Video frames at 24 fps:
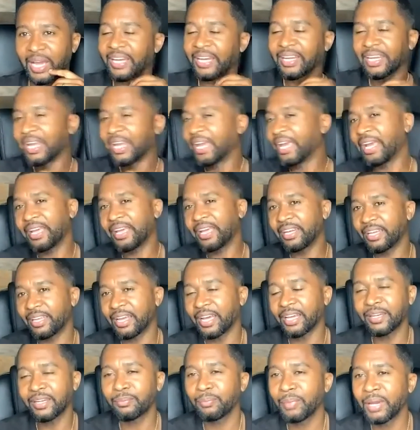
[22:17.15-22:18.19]
I didn't have
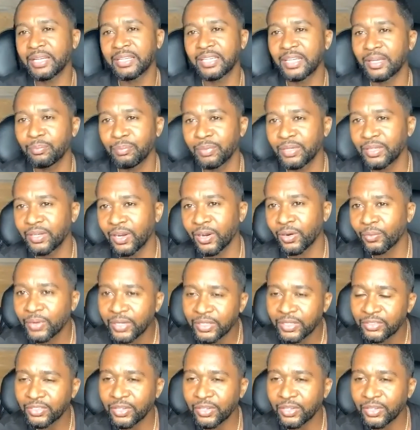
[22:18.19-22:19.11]
that. I didn't make that beat already.